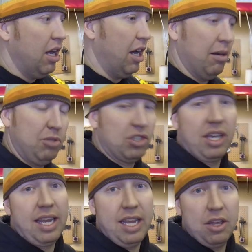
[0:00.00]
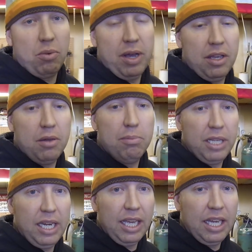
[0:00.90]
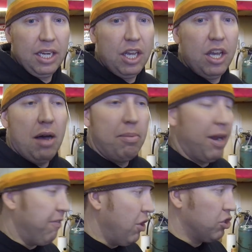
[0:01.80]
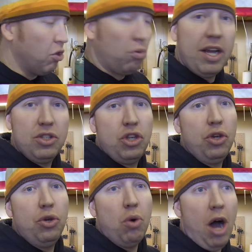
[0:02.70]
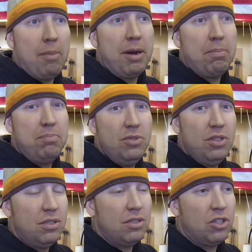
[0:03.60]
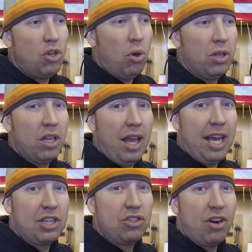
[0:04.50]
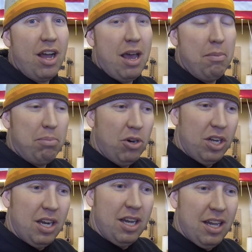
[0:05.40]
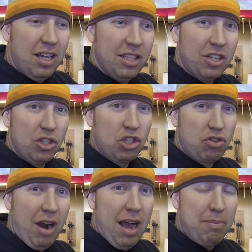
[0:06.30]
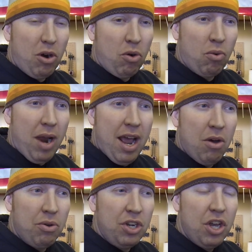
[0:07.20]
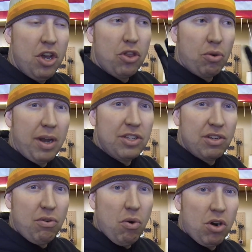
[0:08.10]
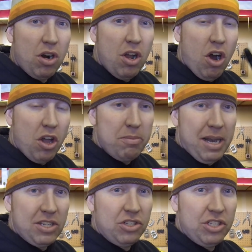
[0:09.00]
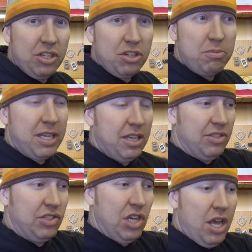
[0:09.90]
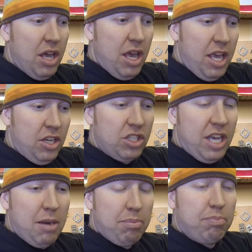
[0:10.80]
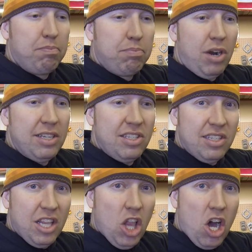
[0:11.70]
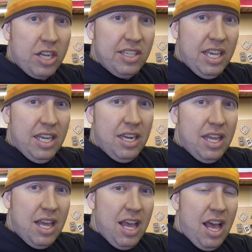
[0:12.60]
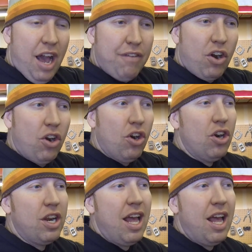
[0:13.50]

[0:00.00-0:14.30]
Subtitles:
Just like any other way of bleeding it. But I've also read too, I'm gonna go a little extra and put a little strap around the reservoir on the master cylinder because it just kind of presses and locks in. I've heard,